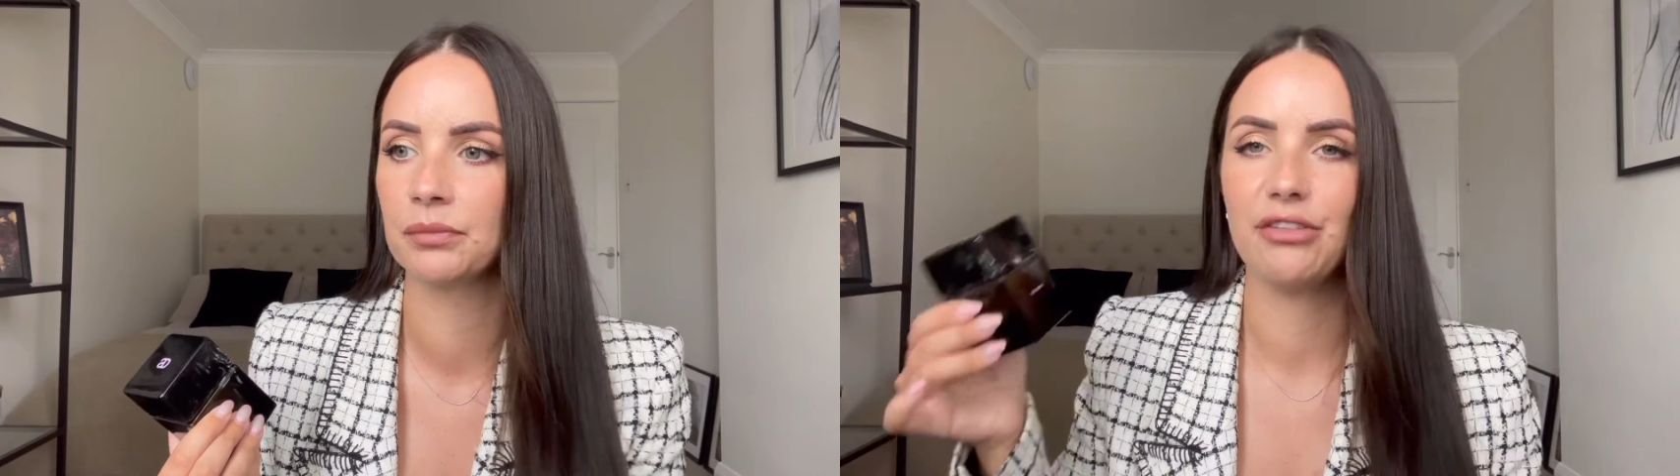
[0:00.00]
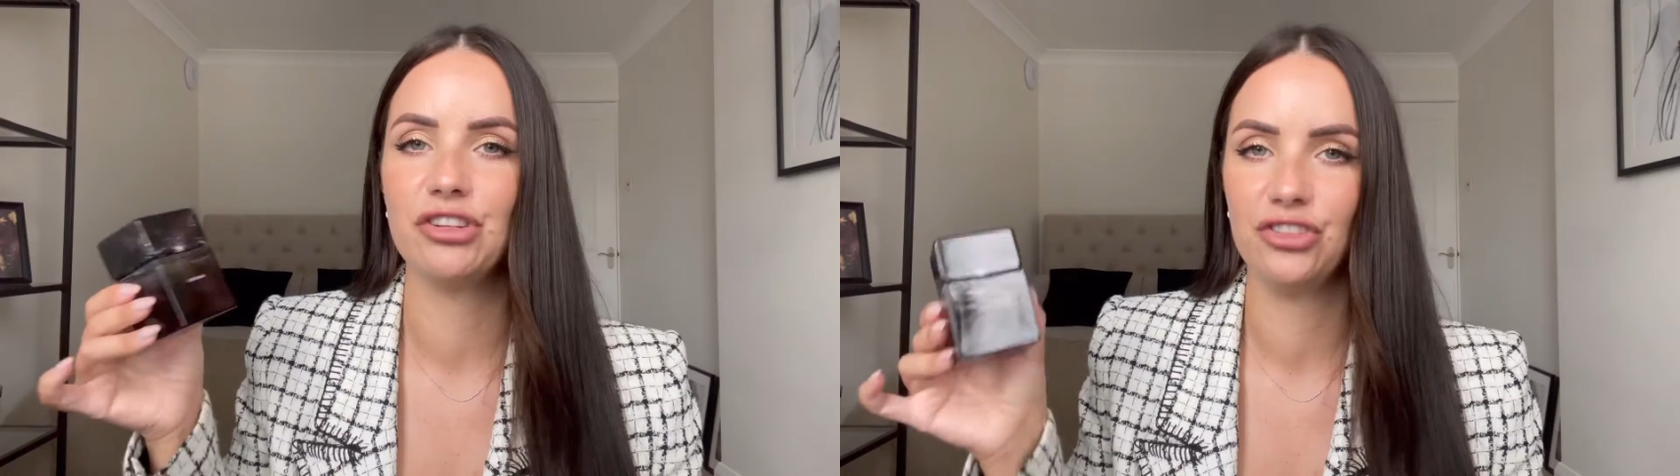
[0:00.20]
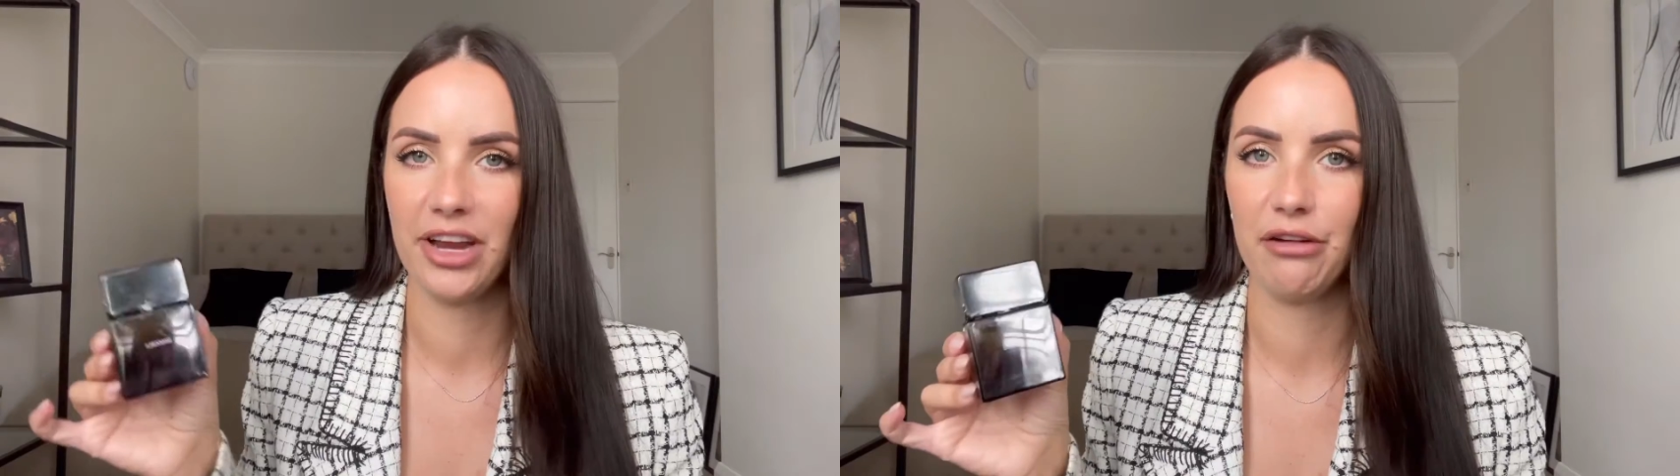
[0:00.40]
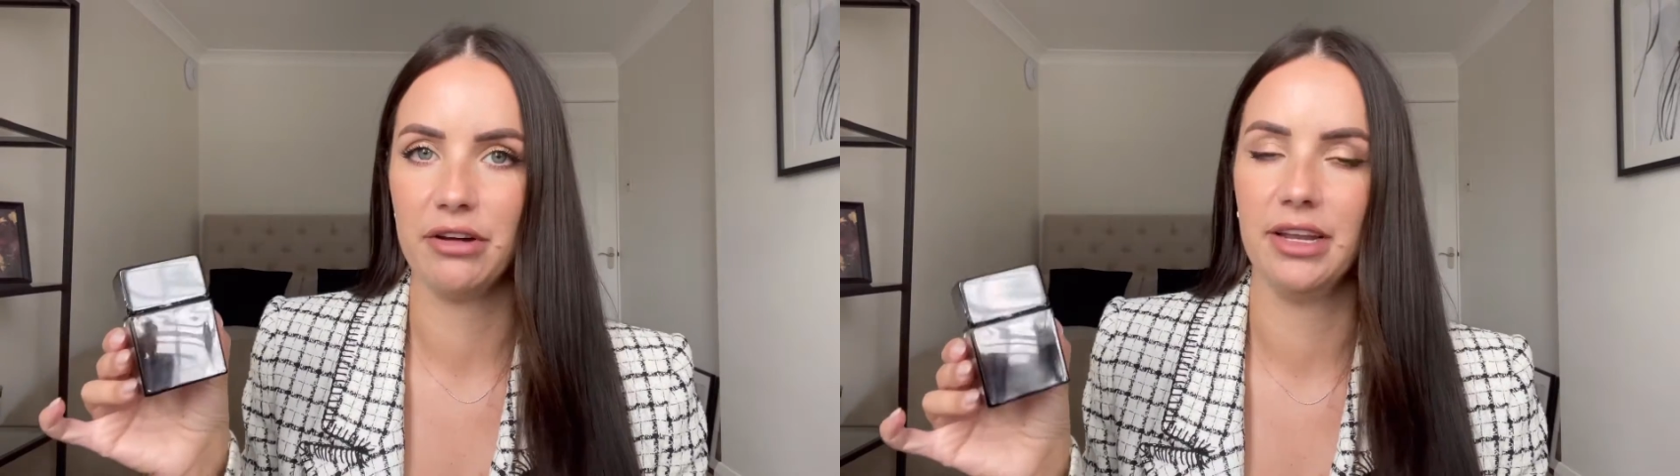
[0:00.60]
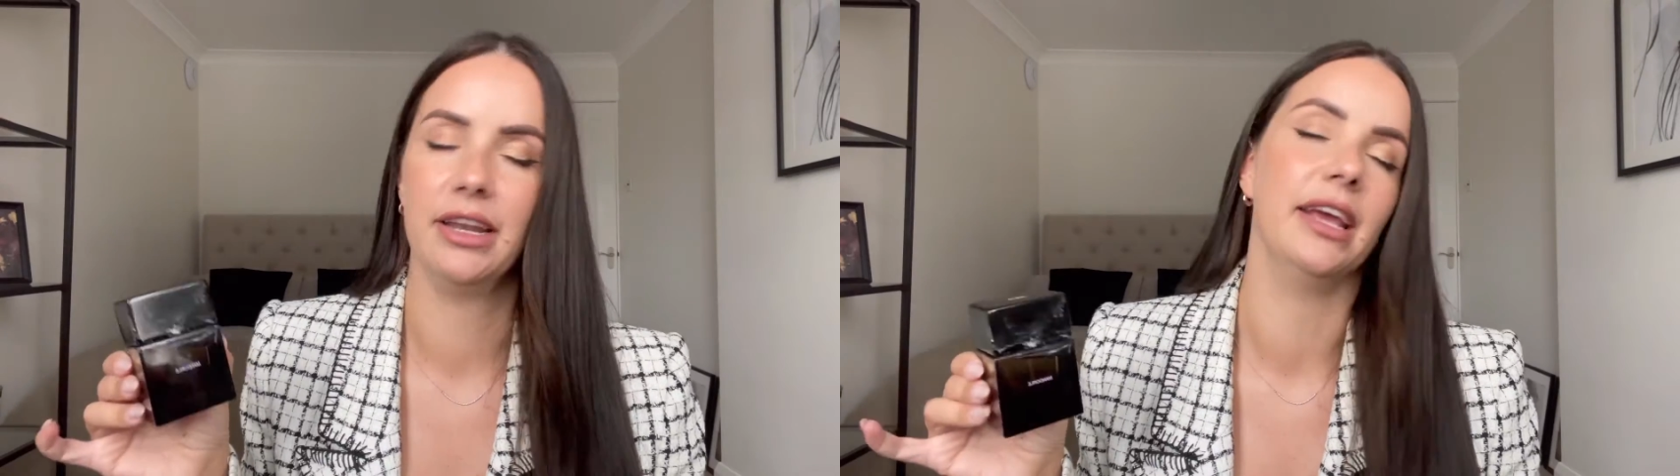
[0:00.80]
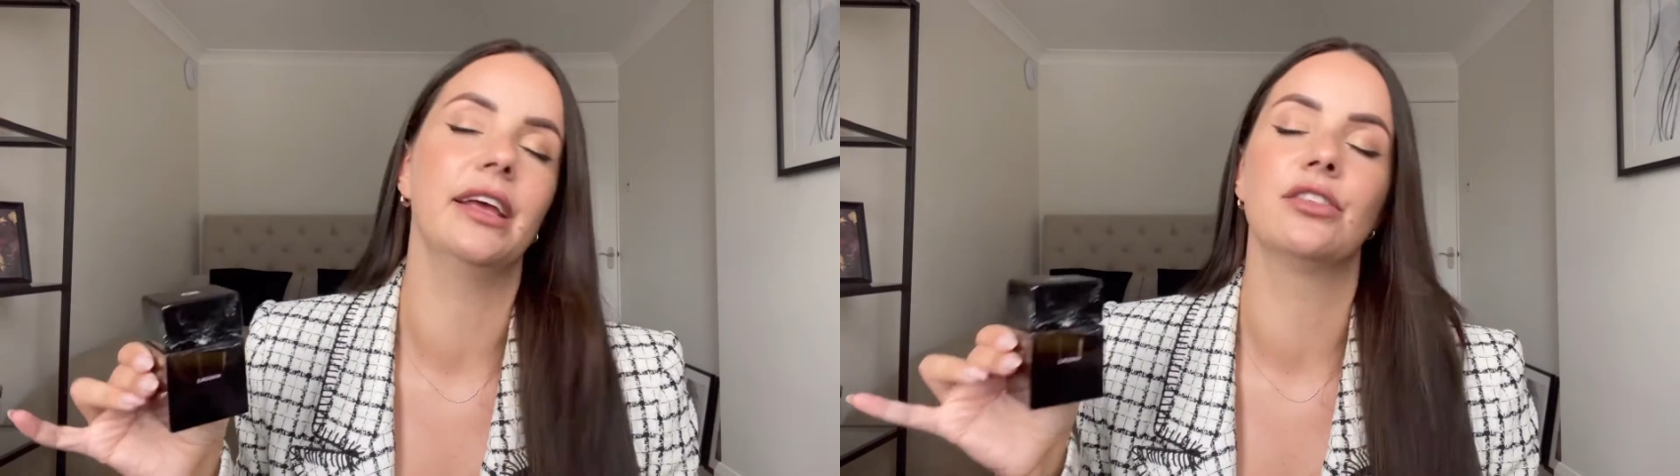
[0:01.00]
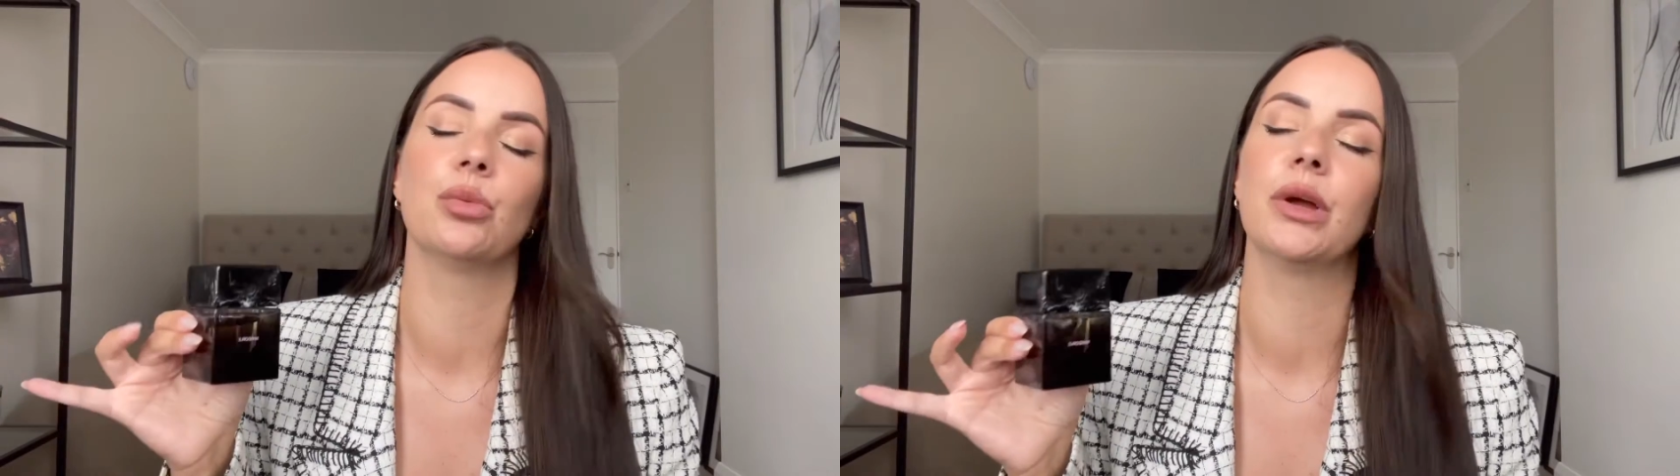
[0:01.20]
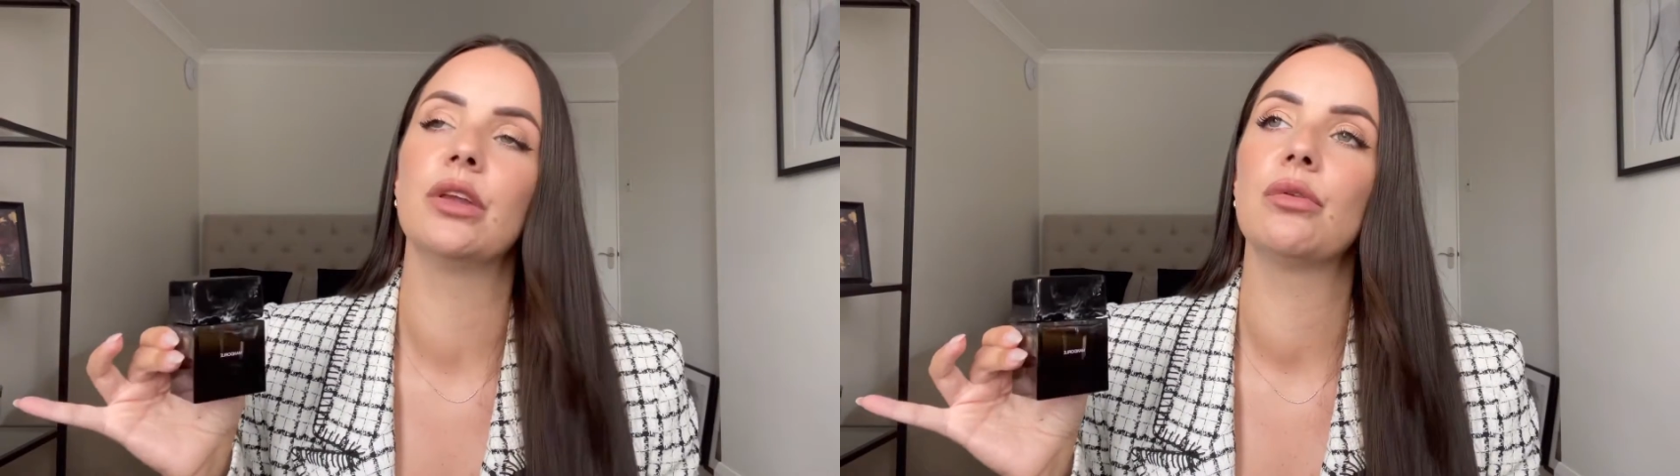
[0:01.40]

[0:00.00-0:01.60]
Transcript: There is cherry in here, so when